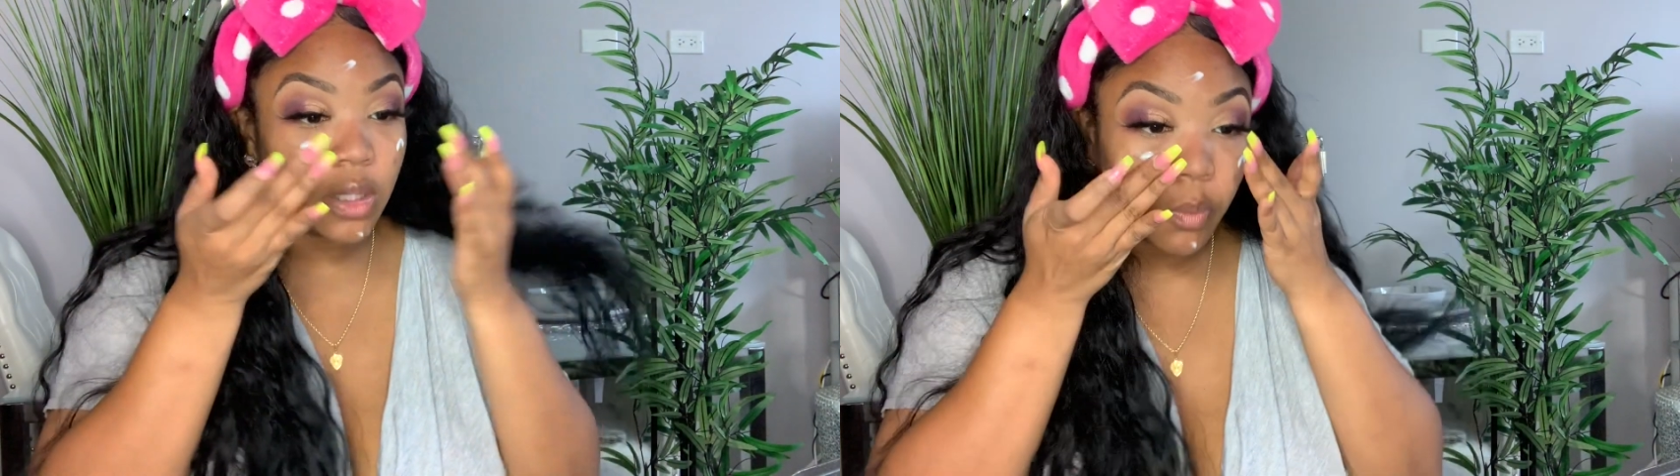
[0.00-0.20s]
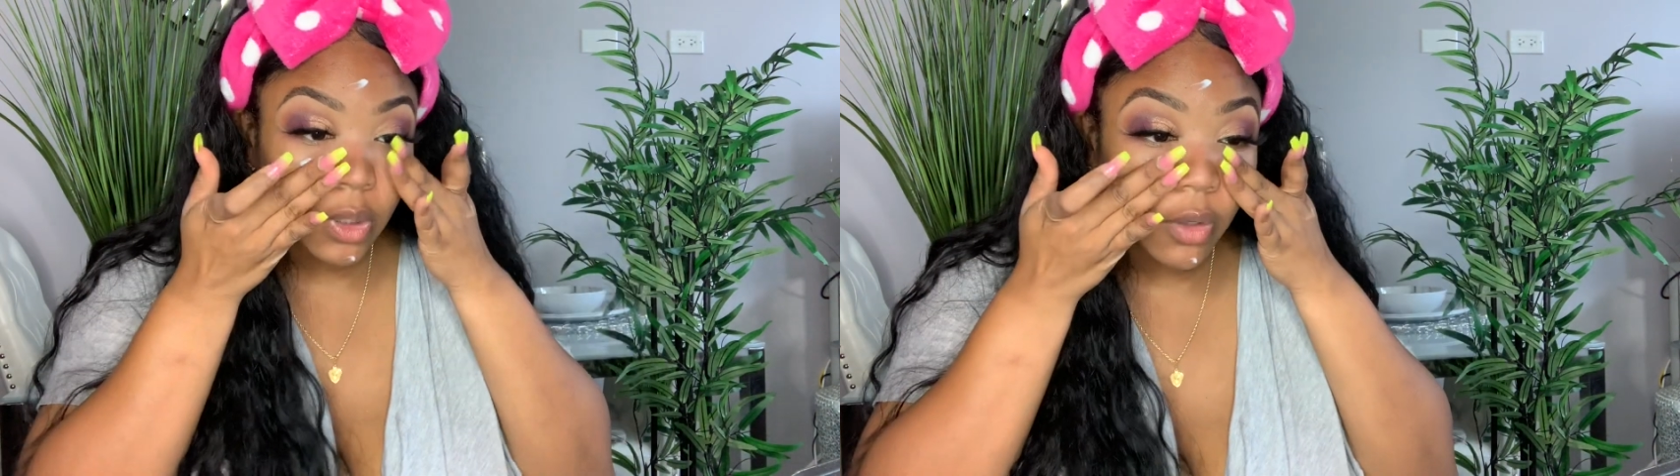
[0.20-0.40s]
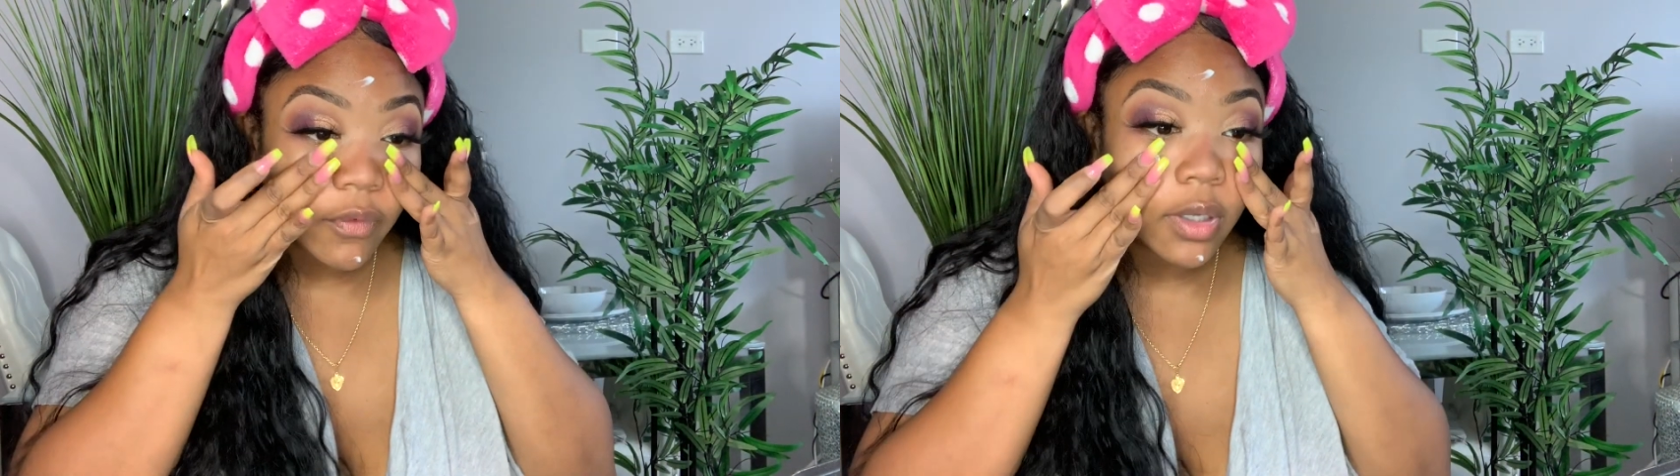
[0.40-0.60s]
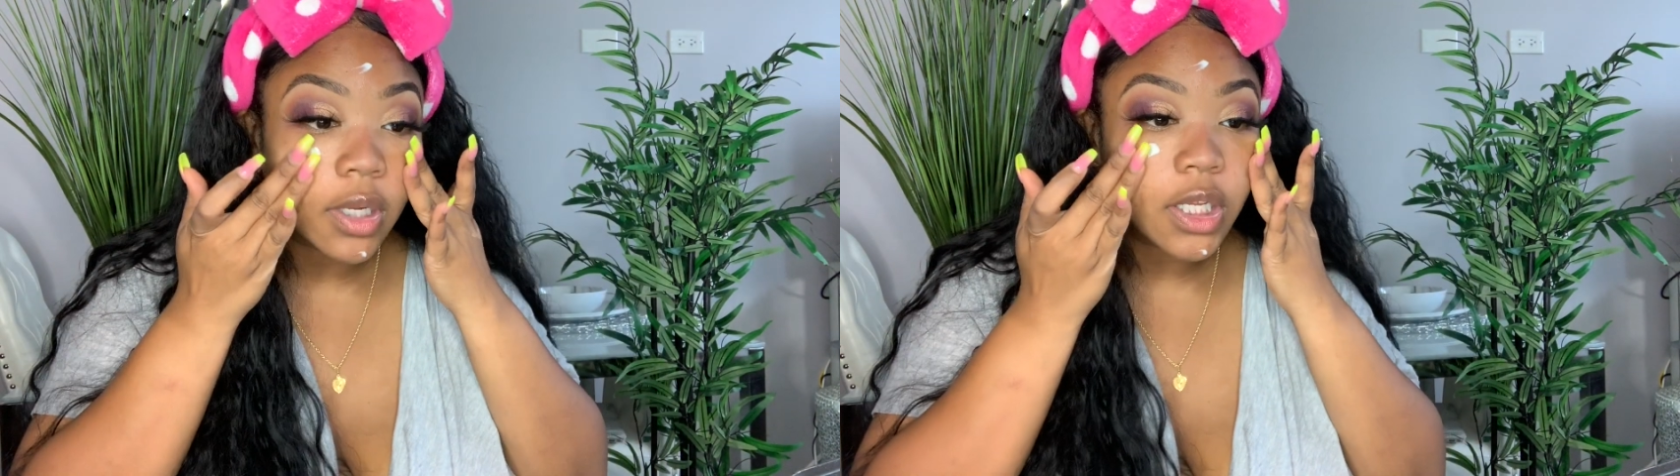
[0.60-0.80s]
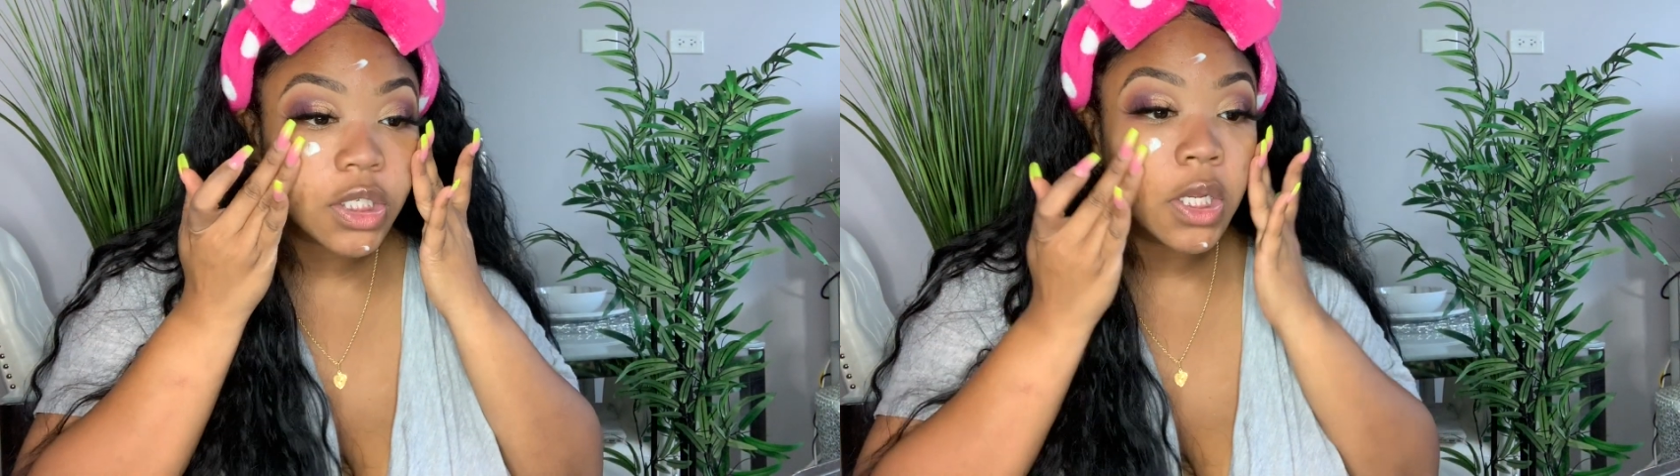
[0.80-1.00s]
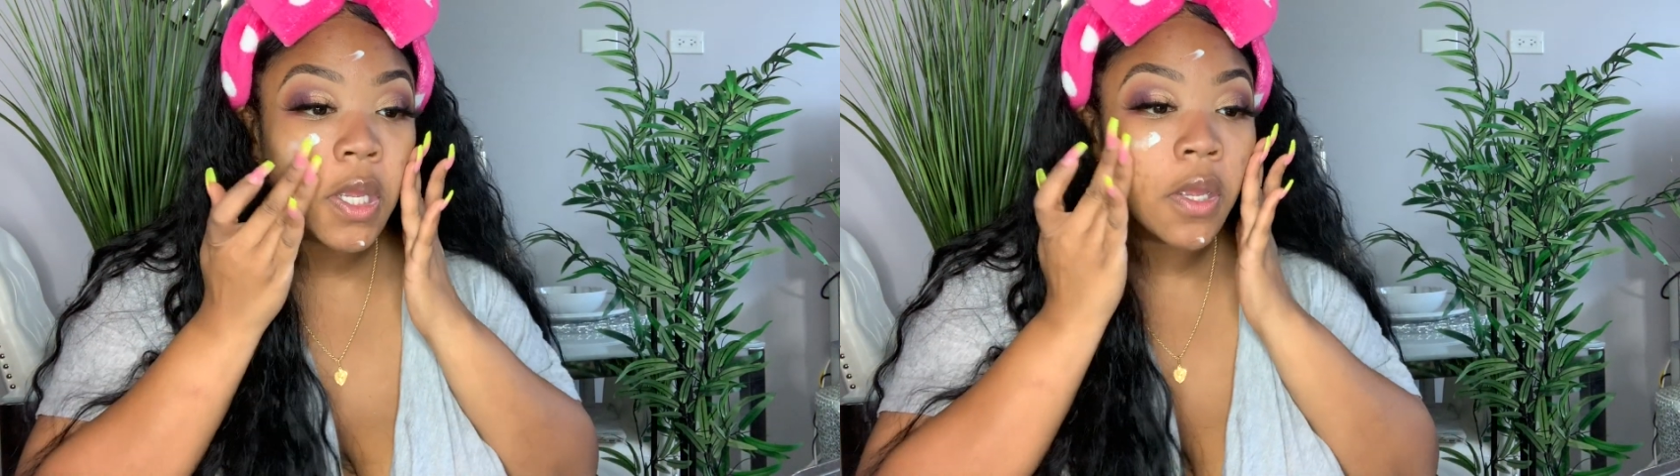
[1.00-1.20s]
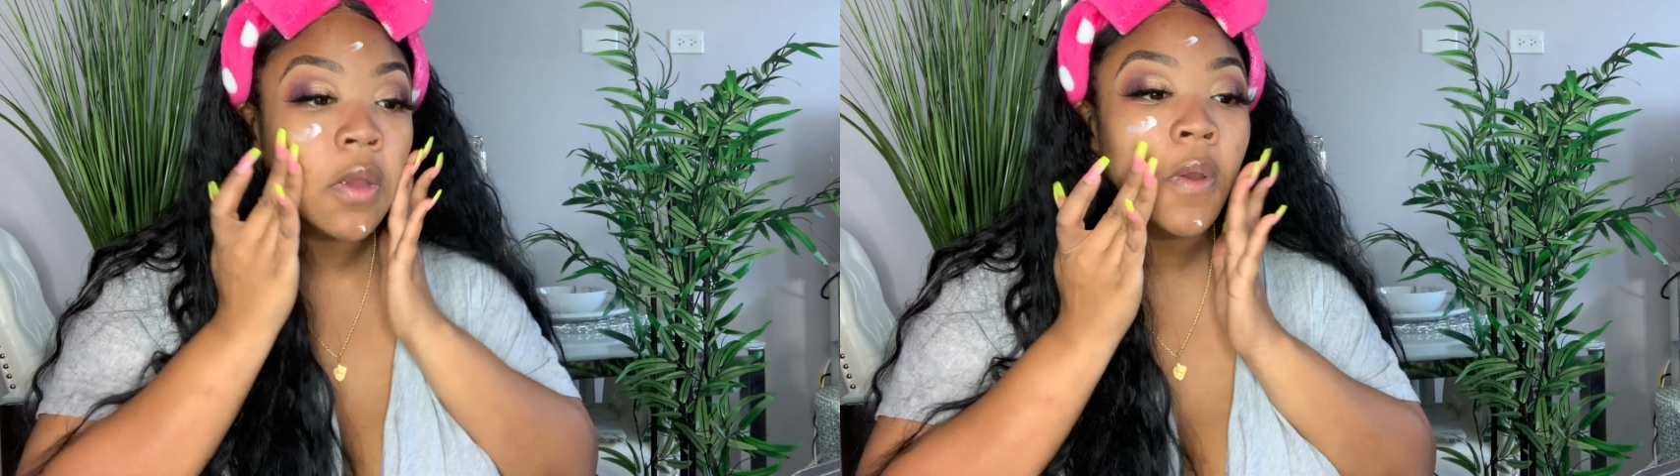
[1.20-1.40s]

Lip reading: it with their foundation,